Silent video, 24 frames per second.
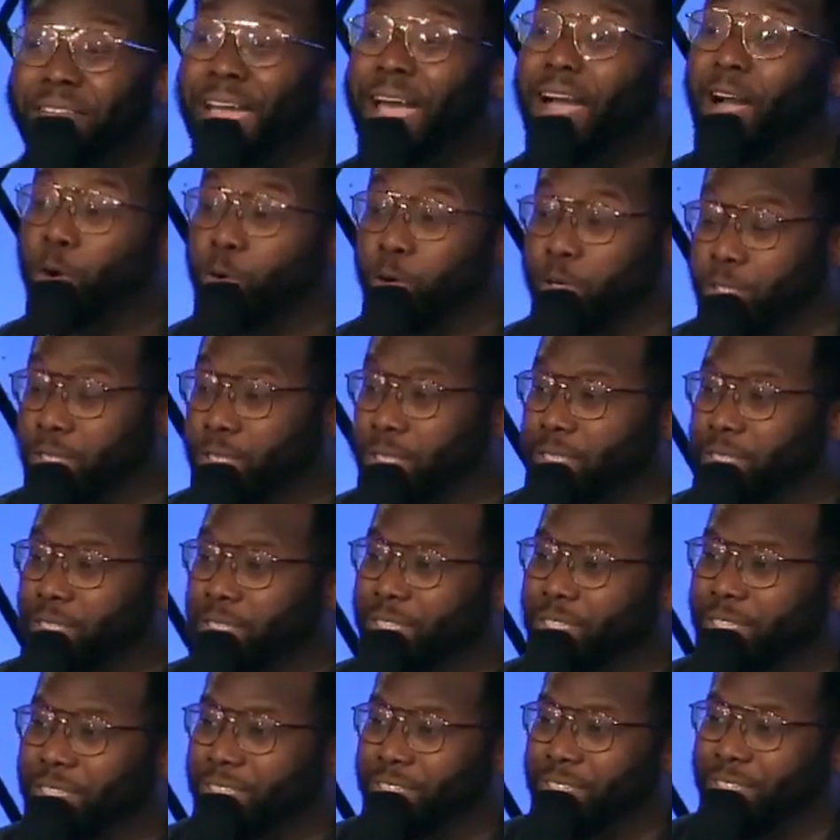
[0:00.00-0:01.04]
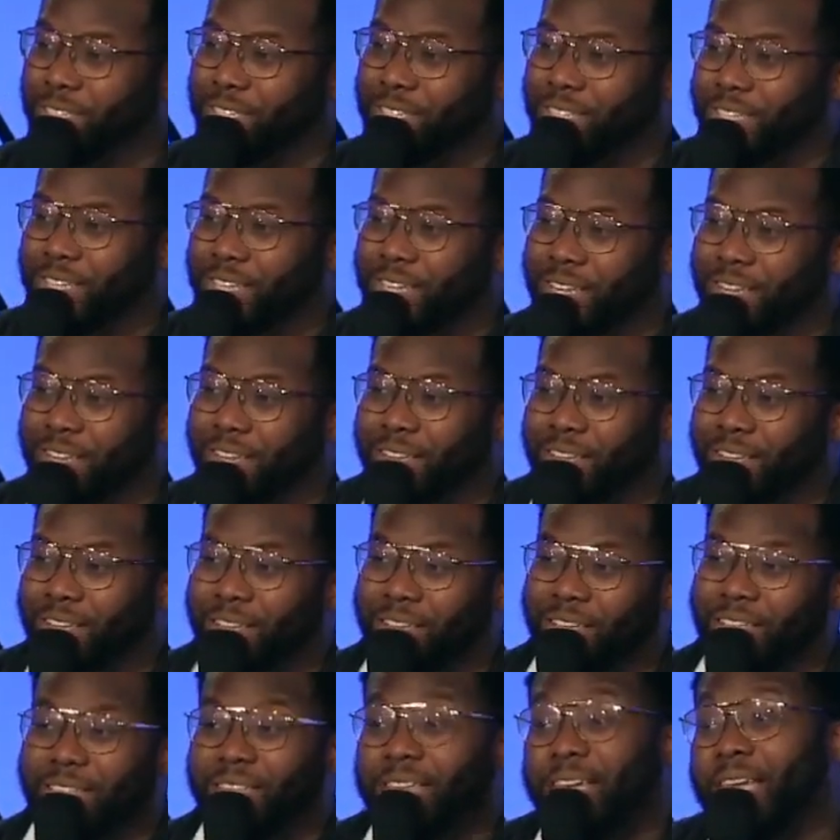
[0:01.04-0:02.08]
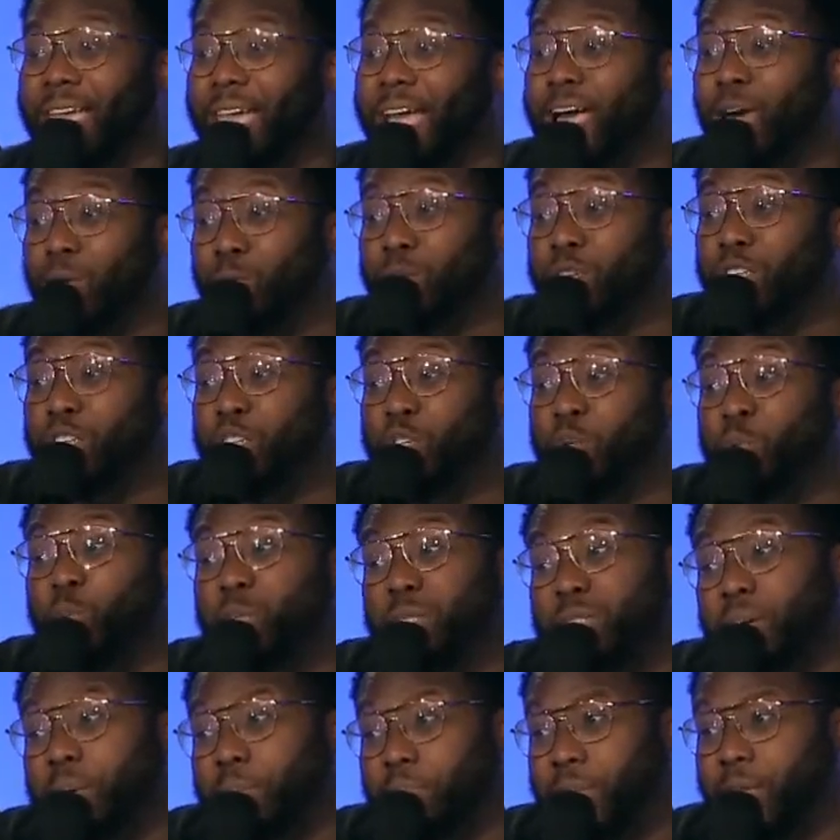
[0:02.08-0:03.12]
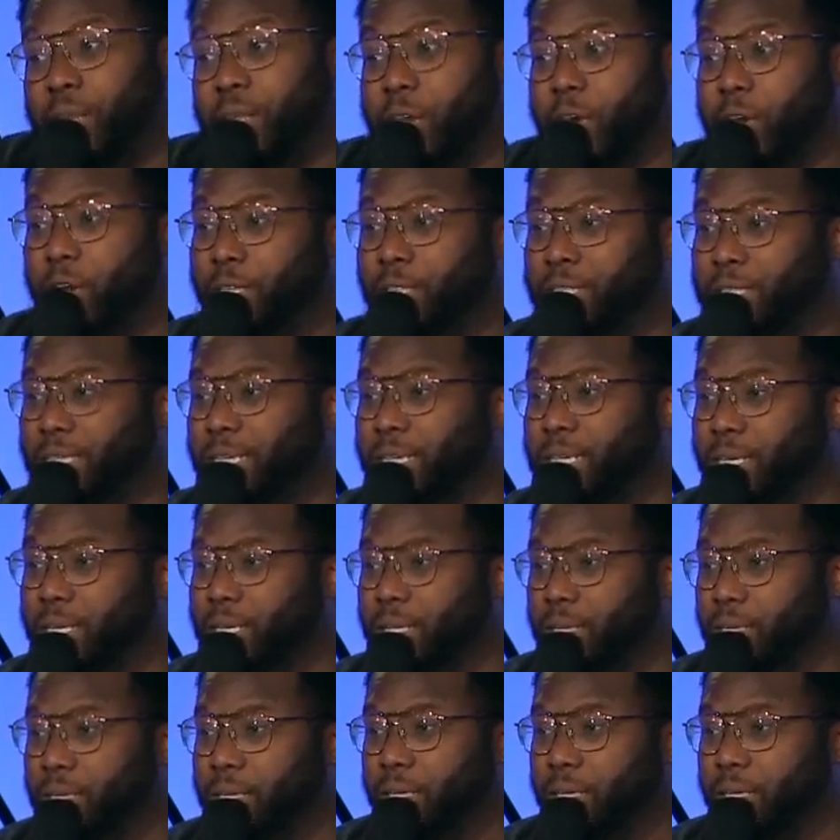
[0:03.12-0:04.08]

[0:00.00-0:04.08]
hours that God would do something in our city